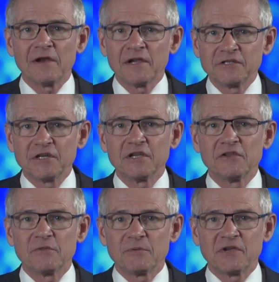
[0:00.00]

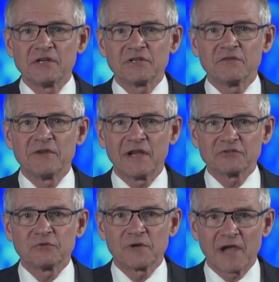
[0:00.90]
unleashing the potential of
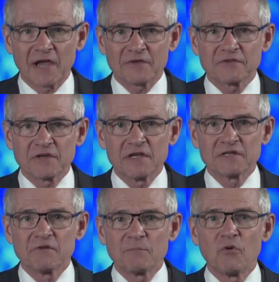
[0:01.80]
natural gas,
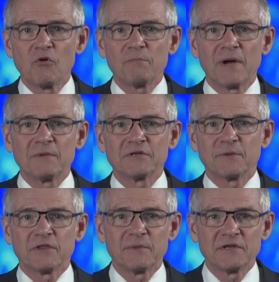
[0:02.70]
is a report
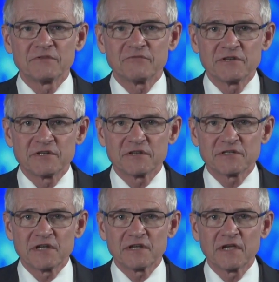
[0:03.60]
published by the Menzies
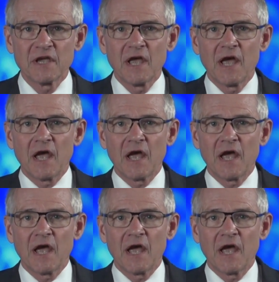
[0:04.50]
Research Centre,